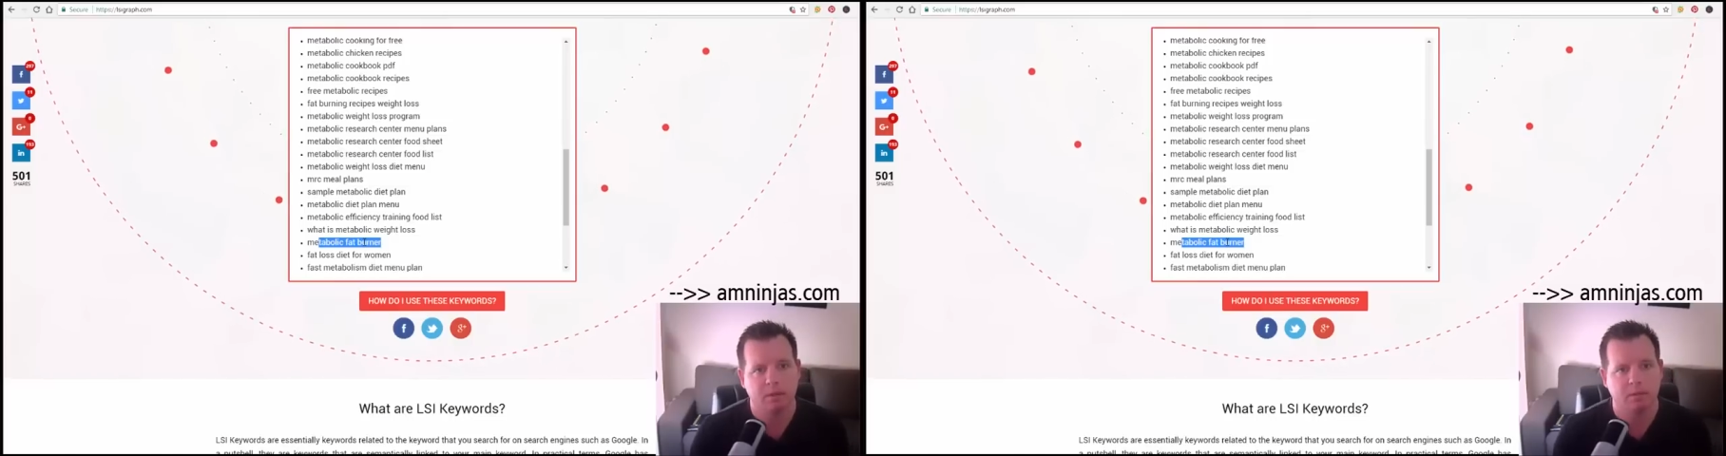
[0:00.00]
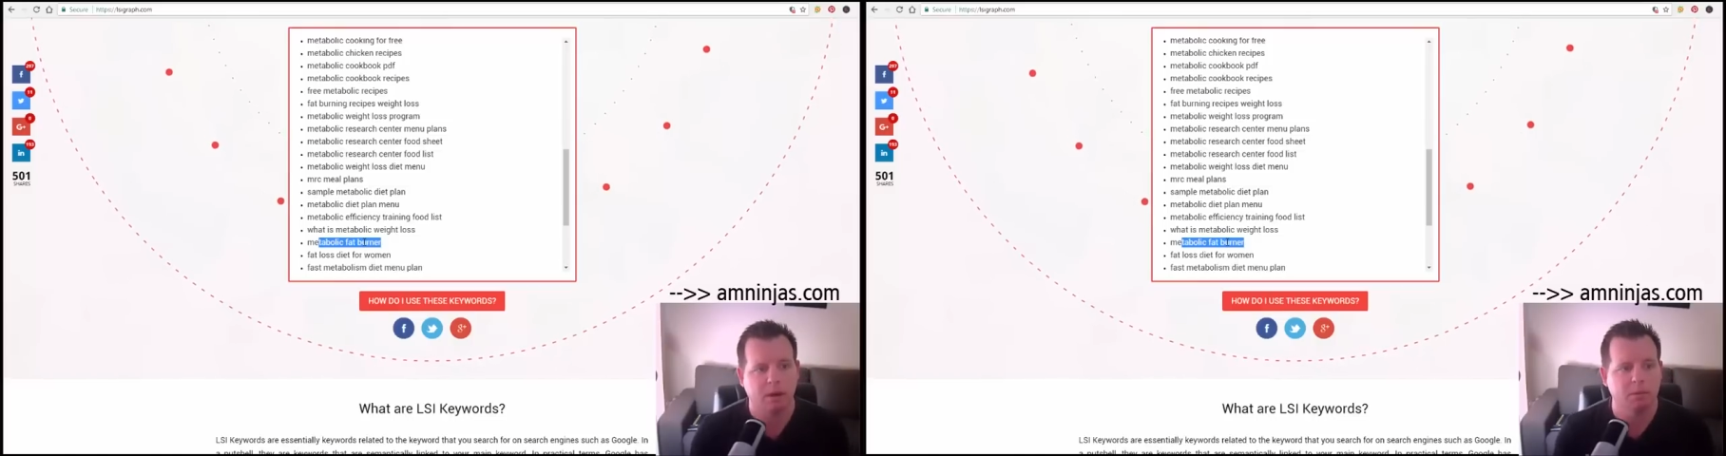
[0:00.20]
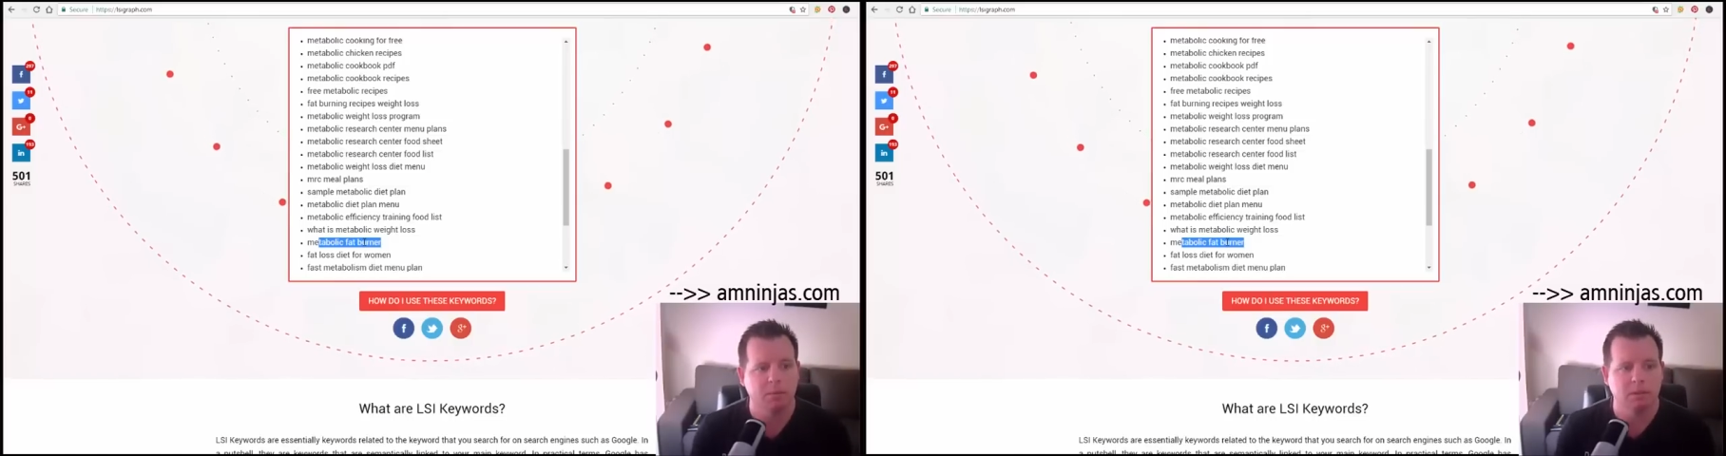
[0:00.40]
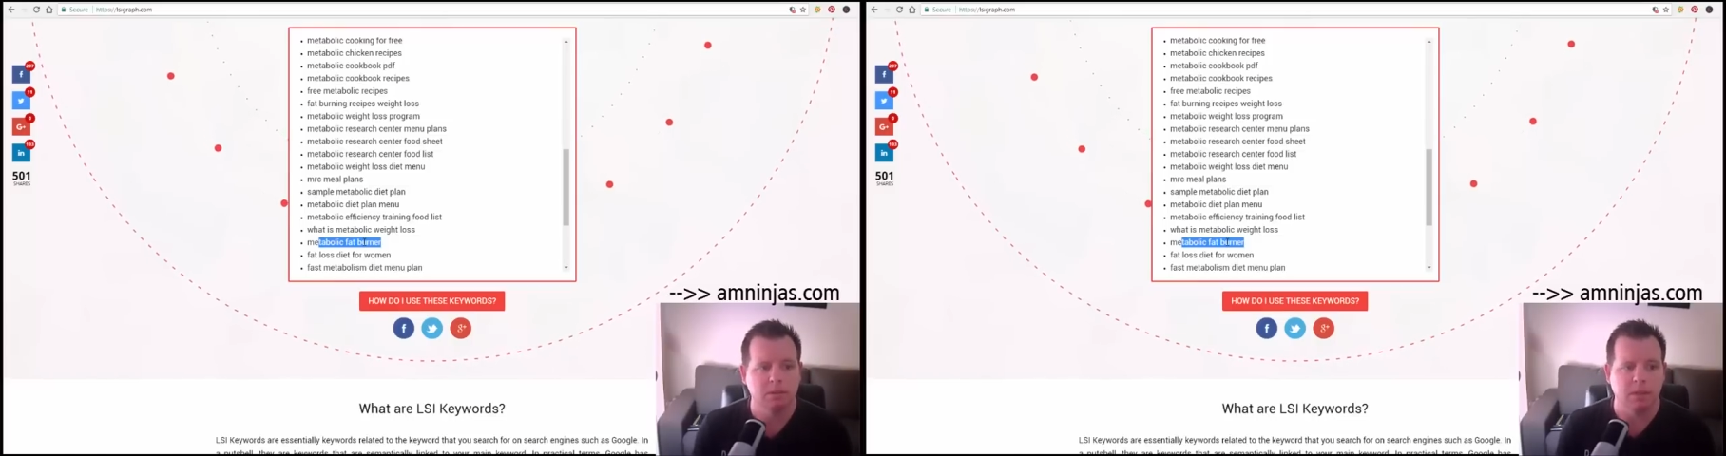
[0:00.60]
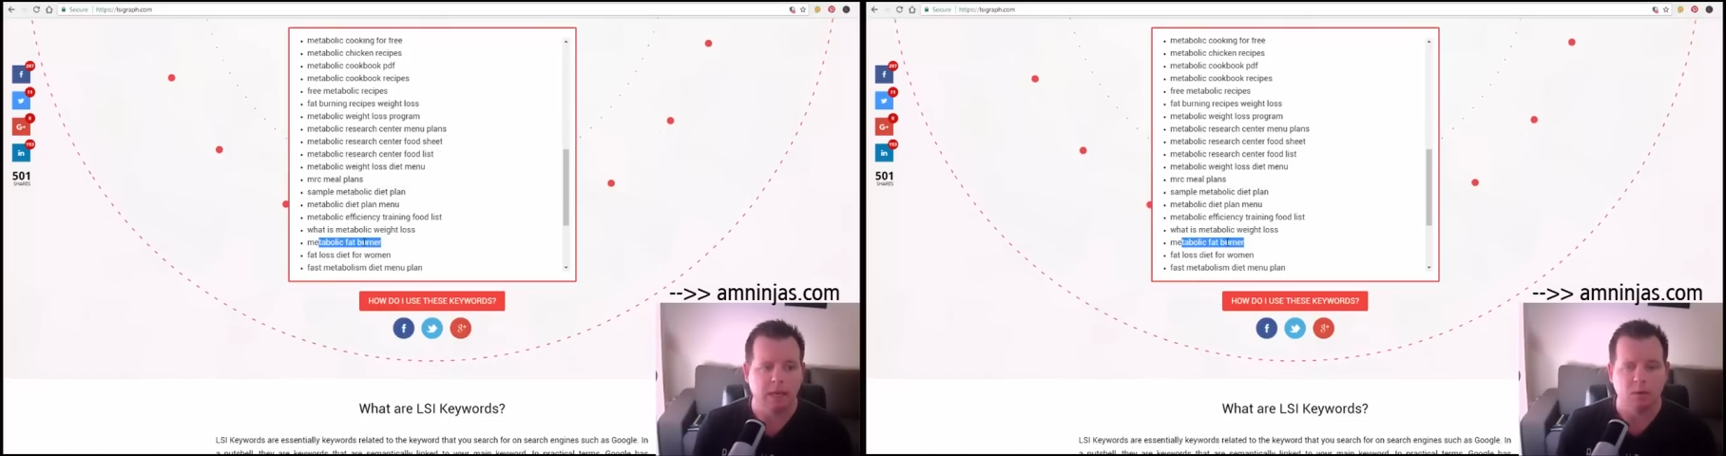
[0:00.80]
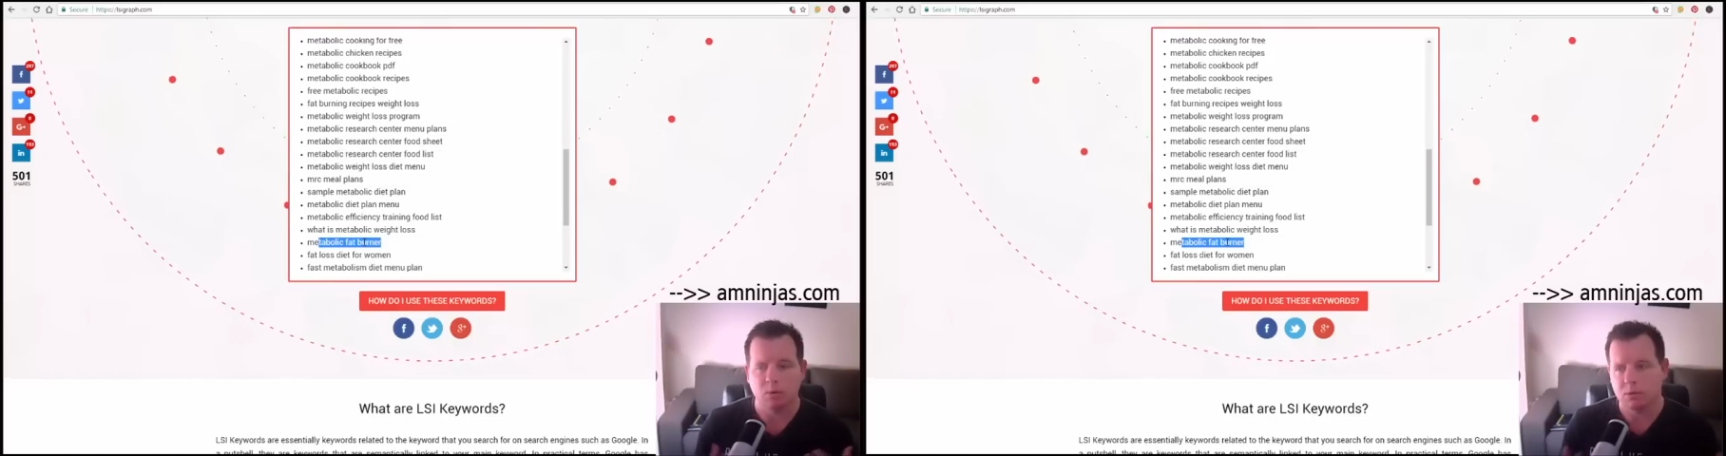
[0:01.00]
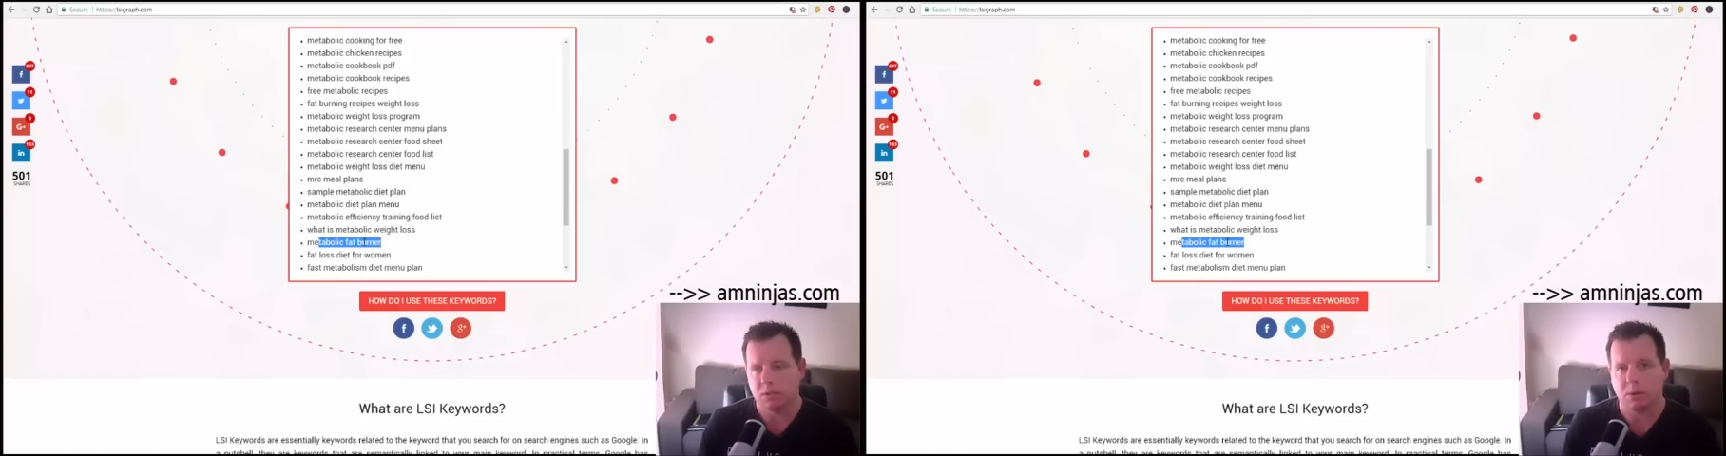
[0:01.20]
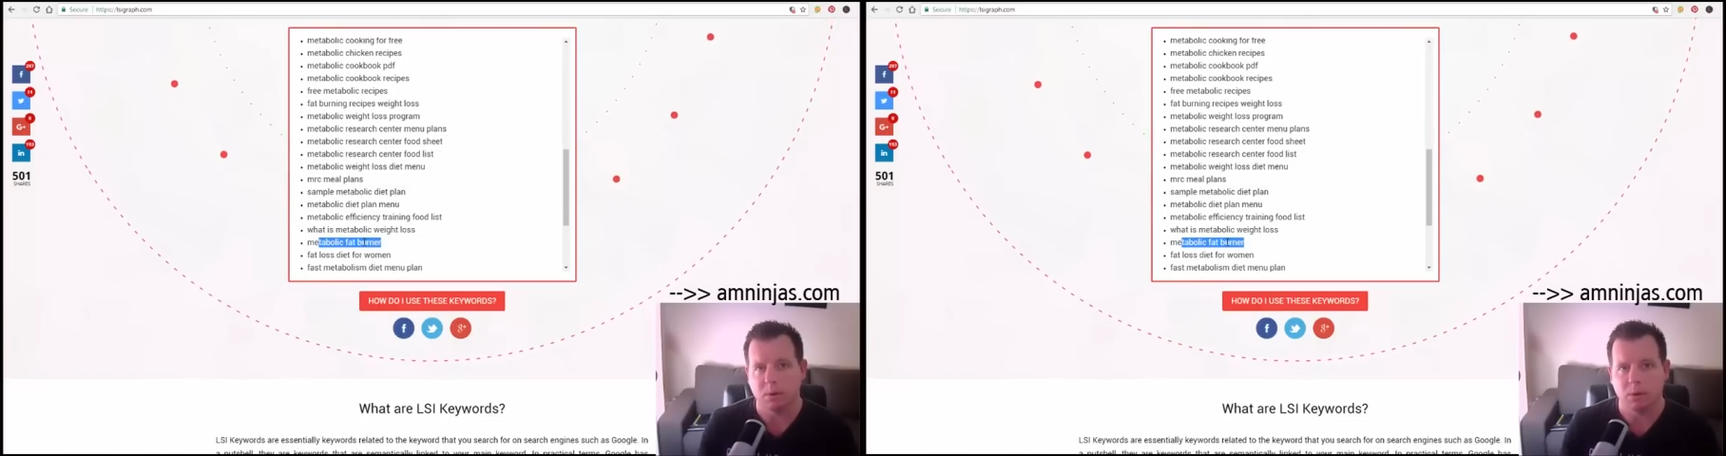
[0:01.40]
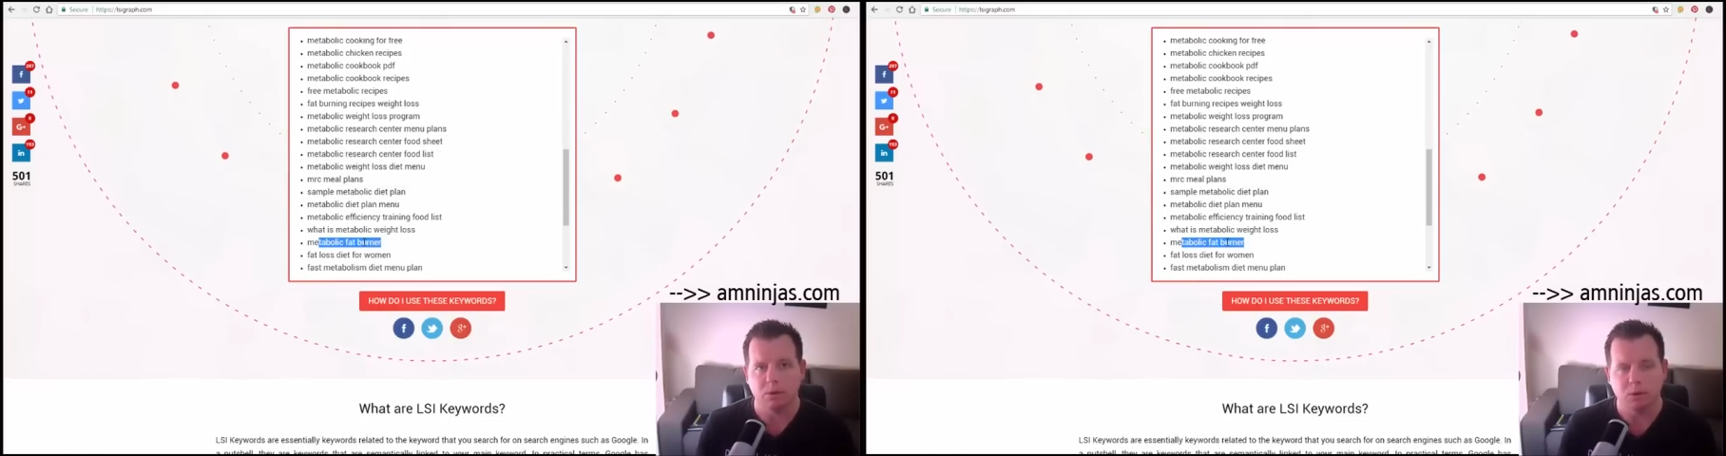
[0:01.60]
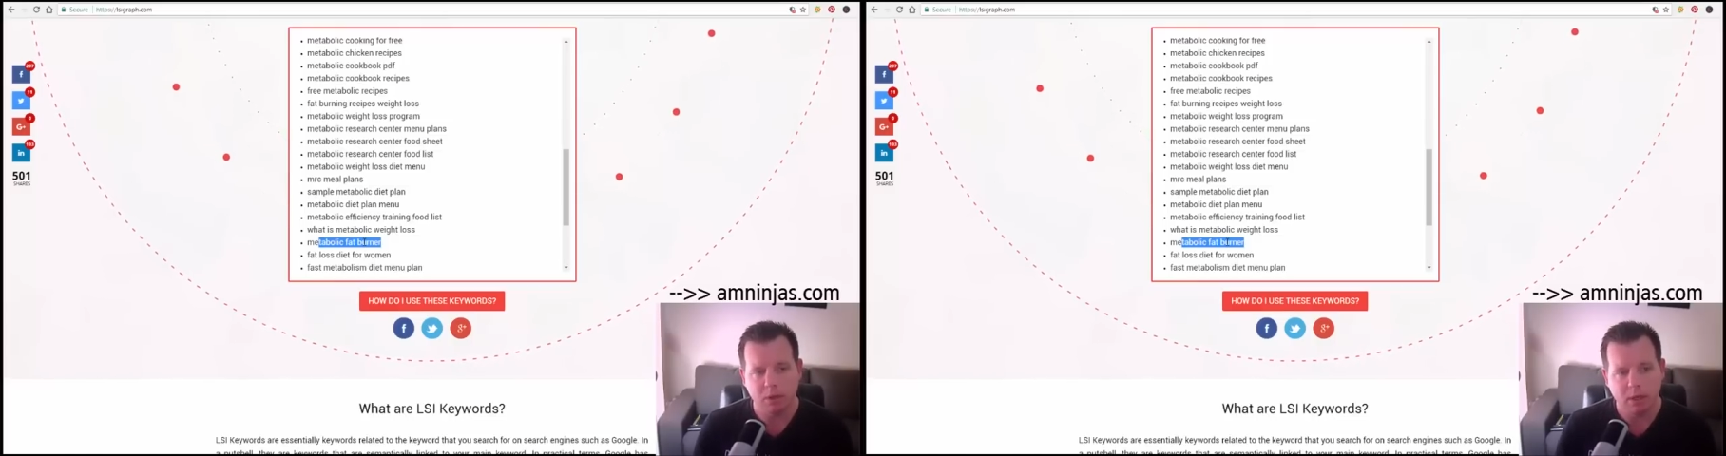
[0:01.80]
supplements and also
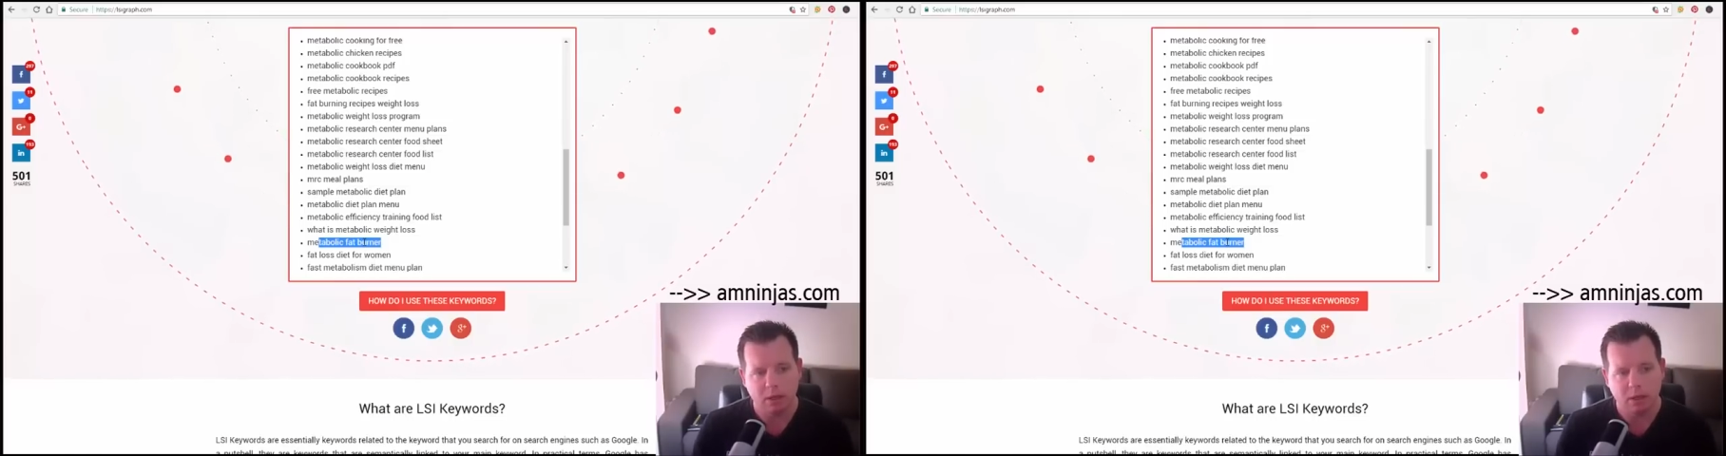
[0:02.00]
include